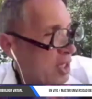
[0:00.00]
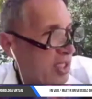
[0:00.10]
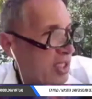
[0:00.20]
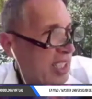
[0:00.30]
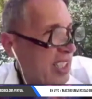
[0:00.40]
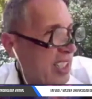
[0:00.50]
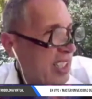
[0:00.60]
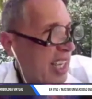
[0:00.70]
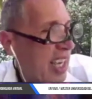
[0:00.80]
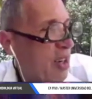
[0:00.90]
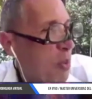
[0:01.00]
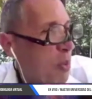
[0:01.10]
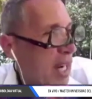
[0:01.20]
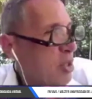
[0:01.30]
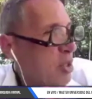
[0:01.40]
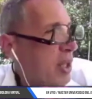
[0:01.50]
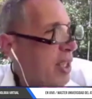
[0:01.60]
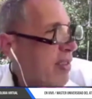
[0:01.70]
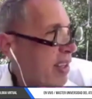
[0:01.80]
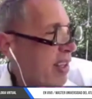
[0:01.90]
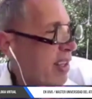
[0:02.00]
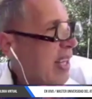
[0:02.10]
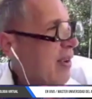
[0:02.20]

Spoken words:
question. And it reminds me that